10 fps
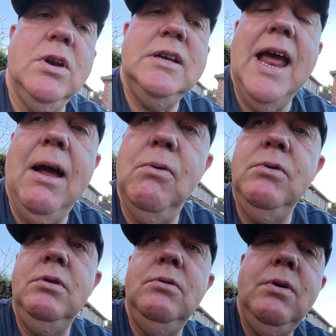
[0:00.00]
one
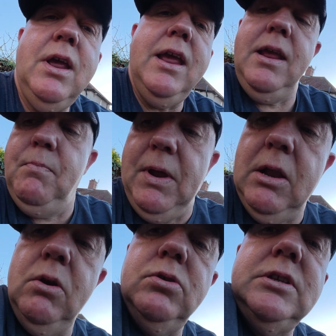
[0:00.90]
down. Hey, a
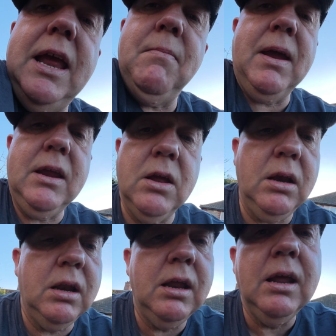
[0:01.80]
bit close there,
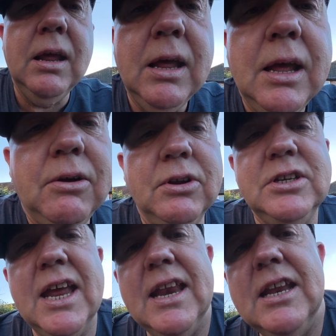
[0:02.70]
Michael. I'm
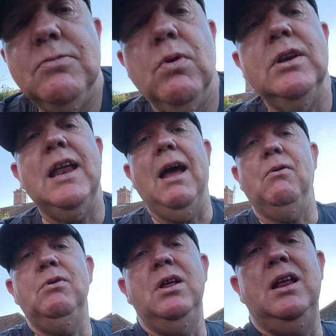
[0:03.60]
going to take this one
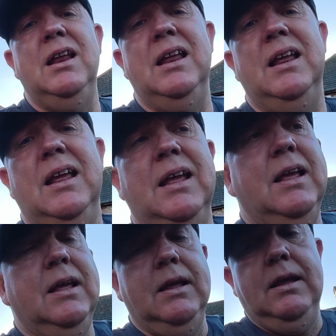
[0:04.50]
down
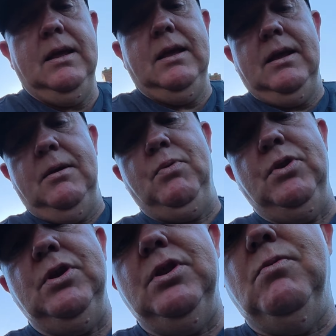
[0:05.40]
and
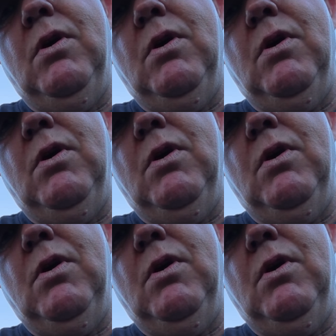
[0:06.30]
put the